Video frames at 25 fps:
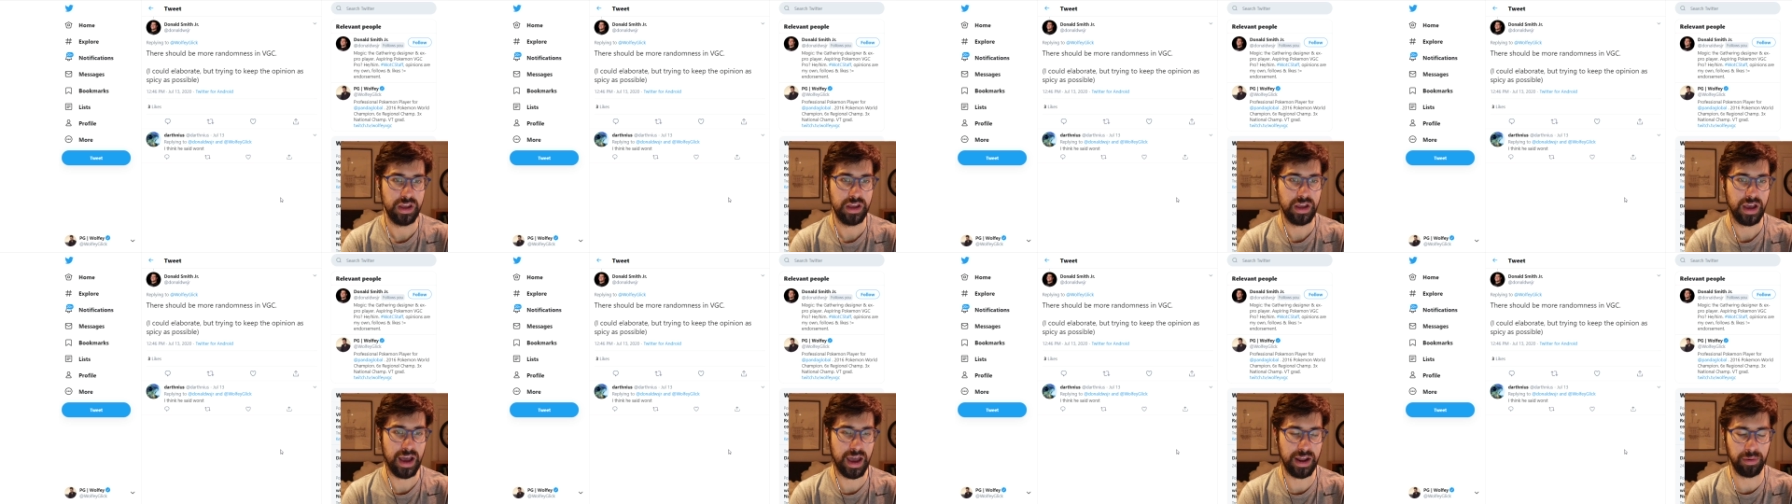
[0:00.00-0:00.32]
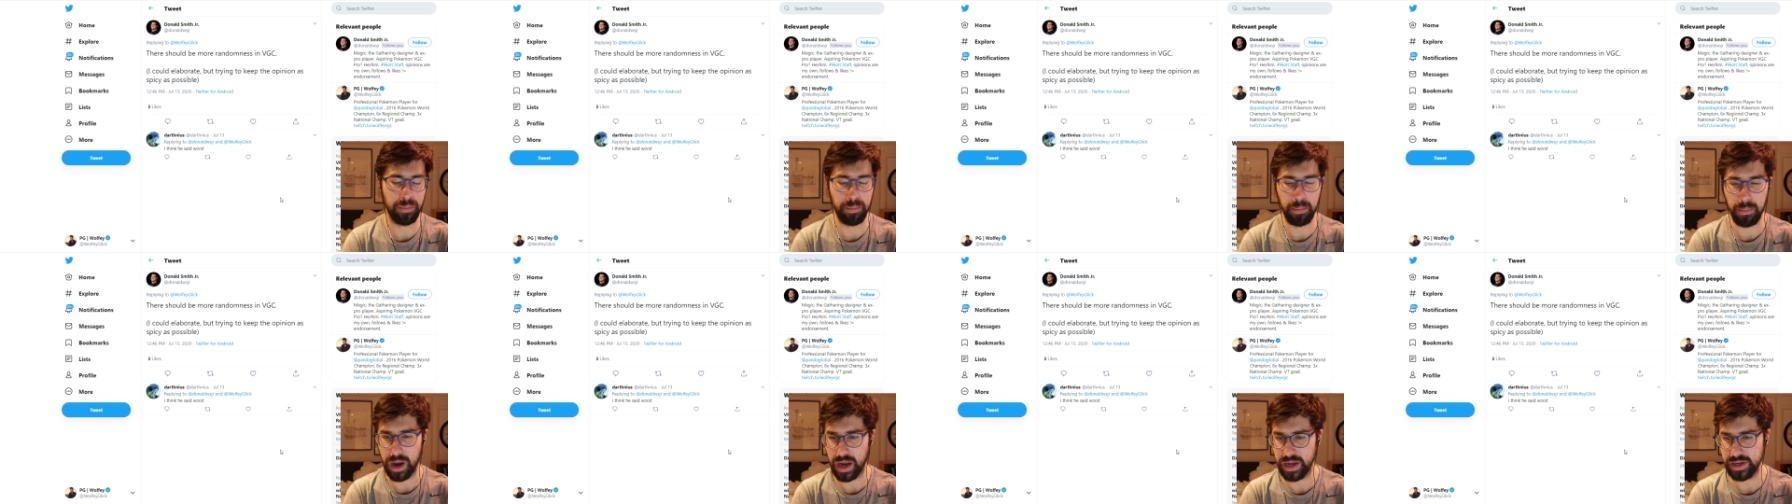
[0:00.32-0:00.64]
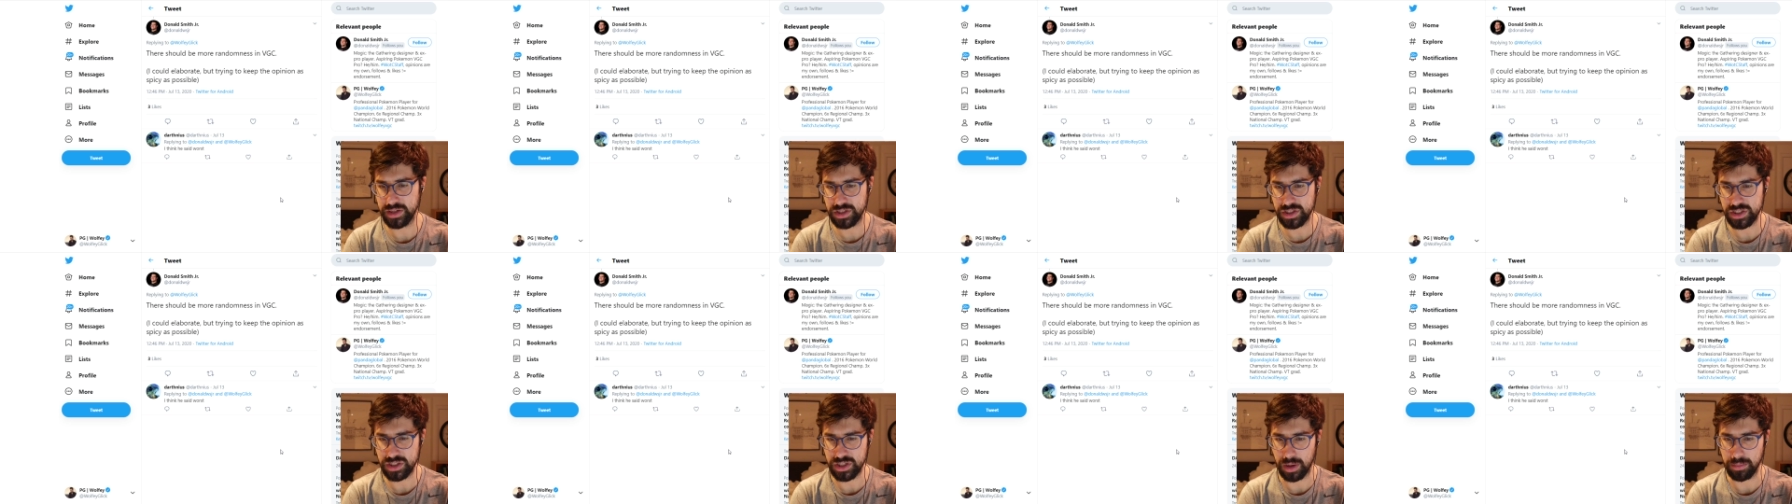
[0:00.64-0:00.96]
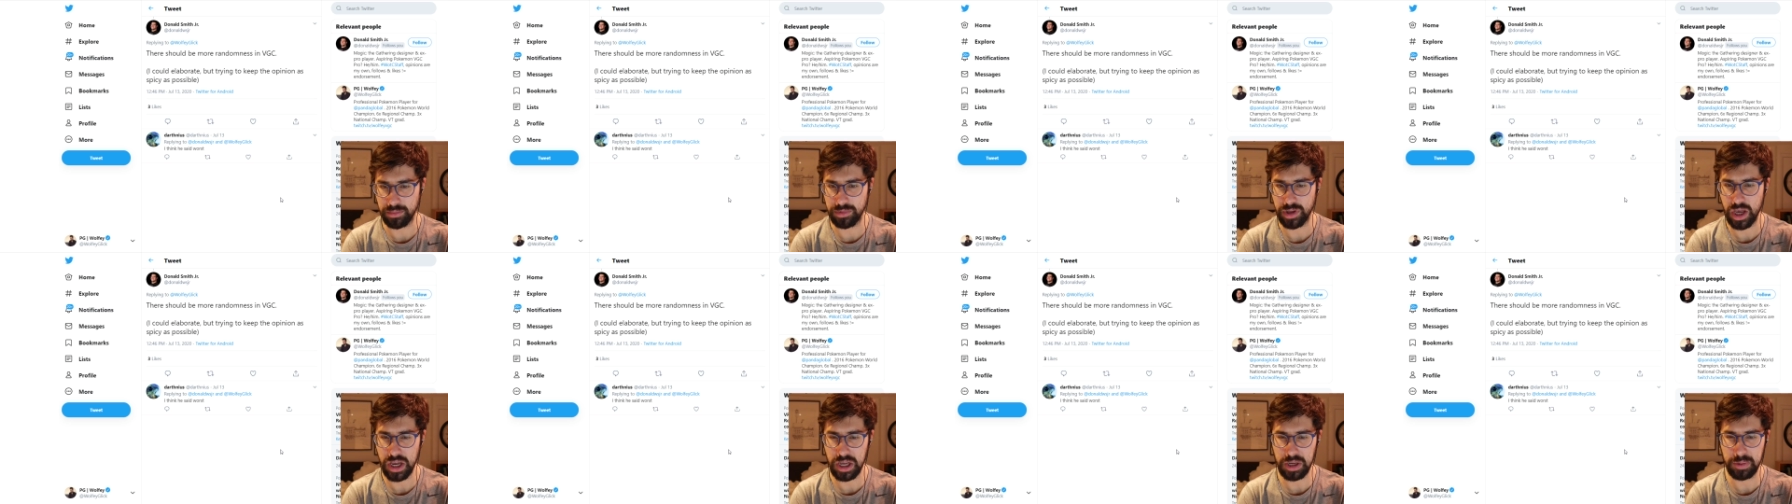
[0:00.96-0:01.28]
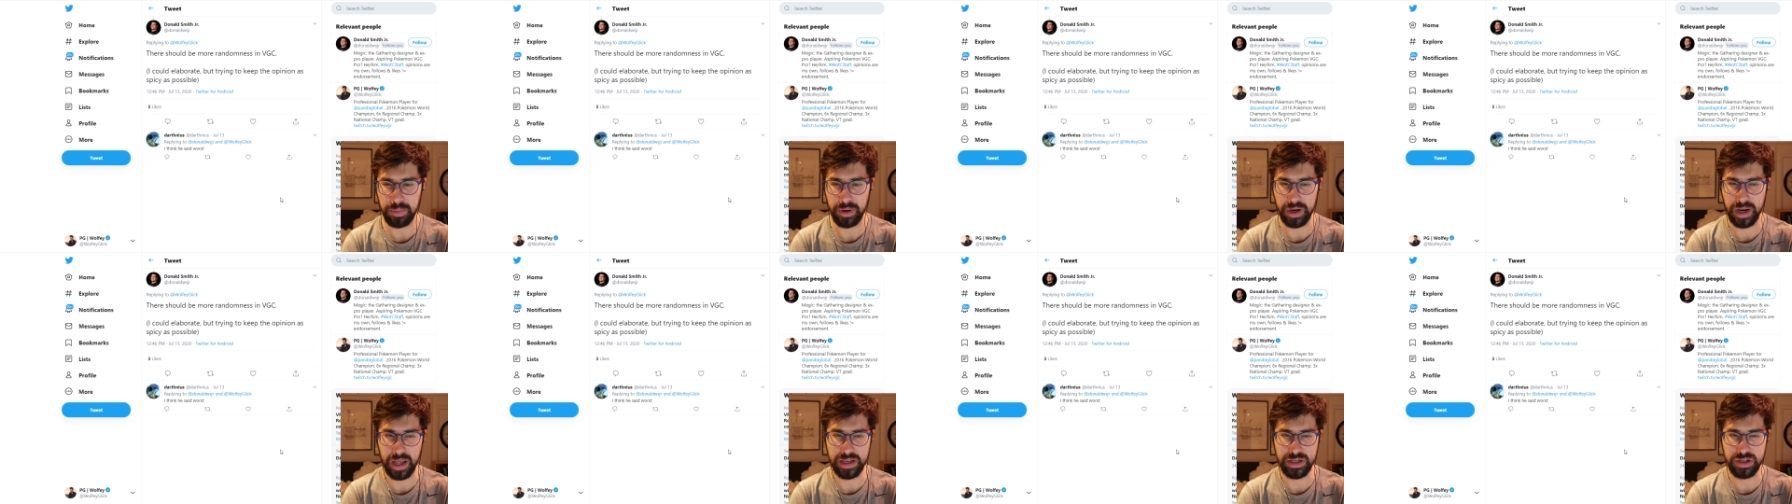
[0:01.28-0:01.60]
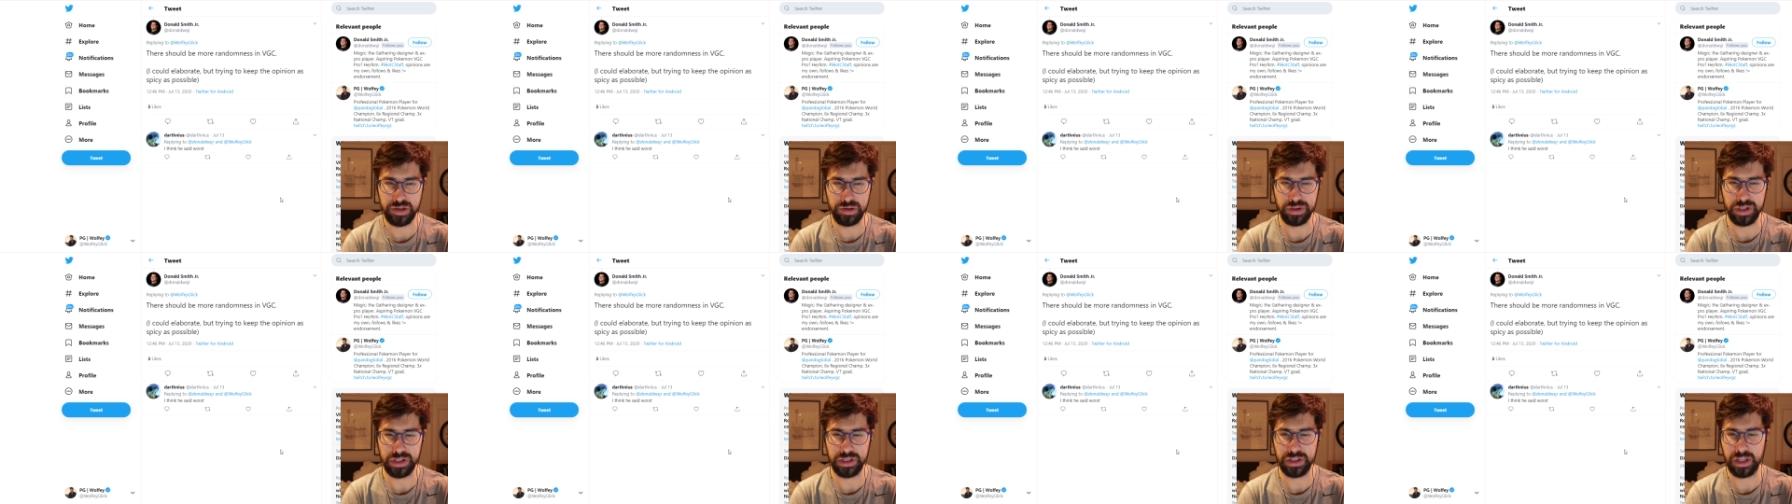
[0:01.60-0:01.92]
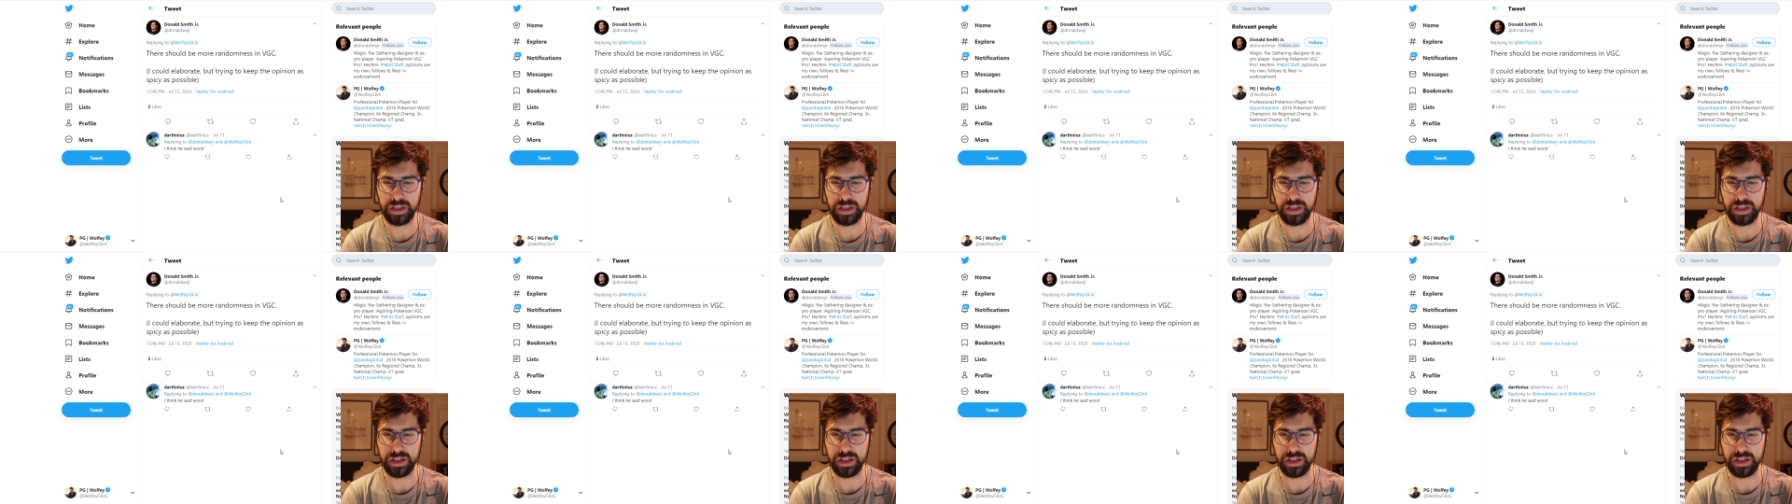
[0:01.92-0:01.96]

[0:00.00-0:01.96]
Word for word: I don't mind some luck, but I do think